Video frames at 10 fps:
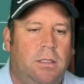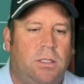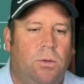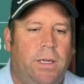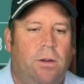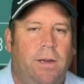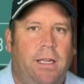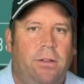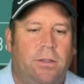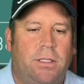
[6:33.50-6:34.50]
So we go
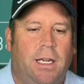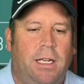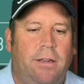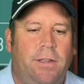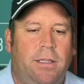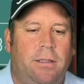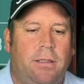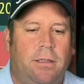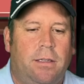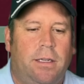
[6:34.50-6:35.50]
either side of it.
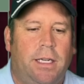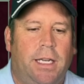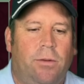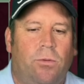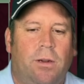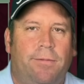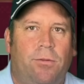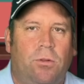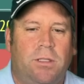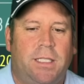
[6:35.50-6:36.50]
Again, we're up
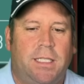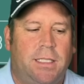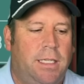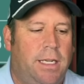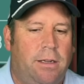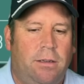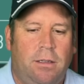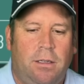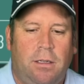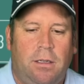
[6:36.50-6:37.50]
460 now.
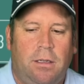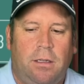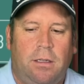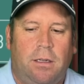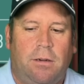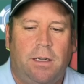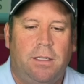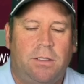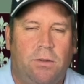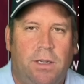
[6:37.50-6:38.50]
All right,
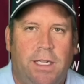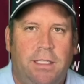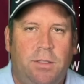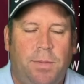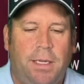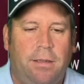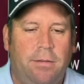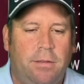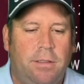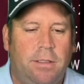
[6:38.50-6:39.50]
let's go ahead and
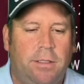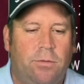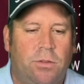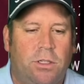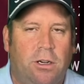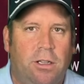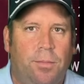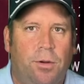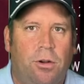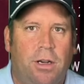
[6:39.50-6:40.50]
spin. We're starting the
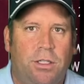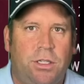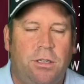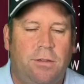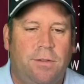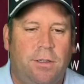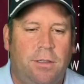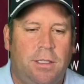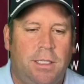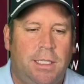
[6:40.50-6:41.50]
progression over.
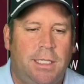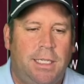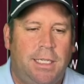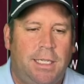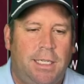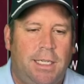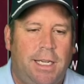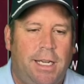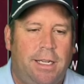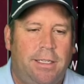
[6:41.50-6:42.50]

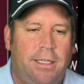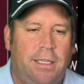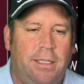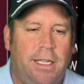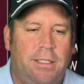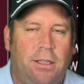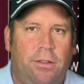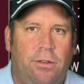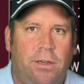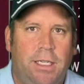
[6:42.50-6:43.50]
And uh, that's a
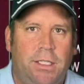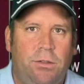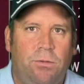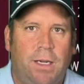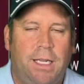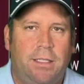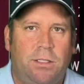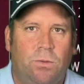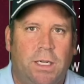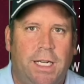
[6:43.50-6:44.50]
32 red,
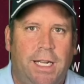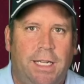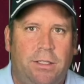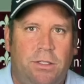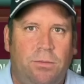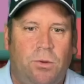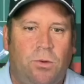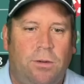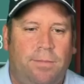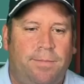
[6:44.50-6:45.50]
so we're going to add two more.